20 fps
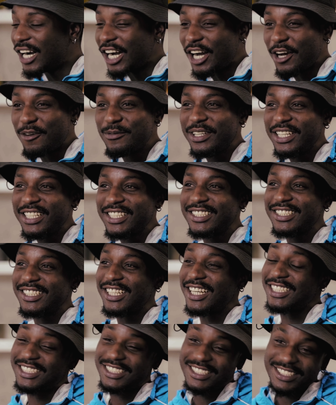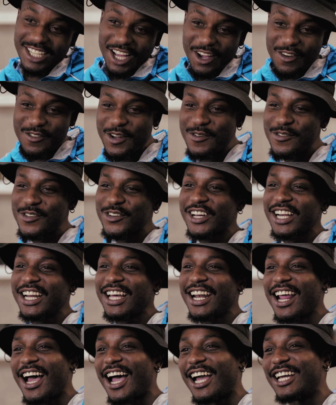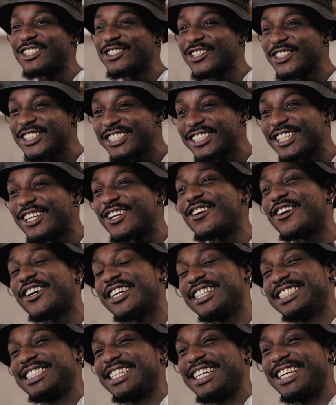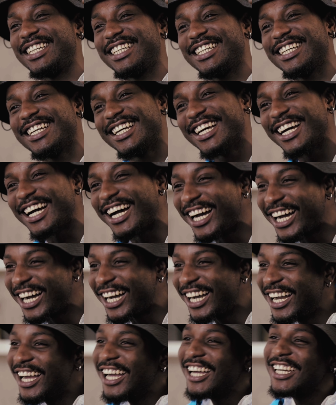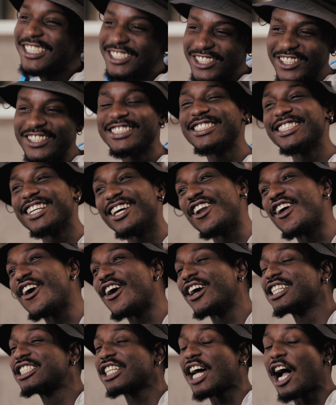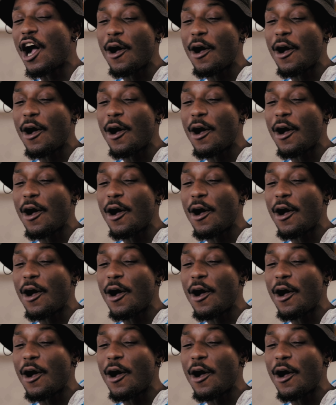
I mean, I'm not gonna lie, choices a lot, hey? Choices a lot.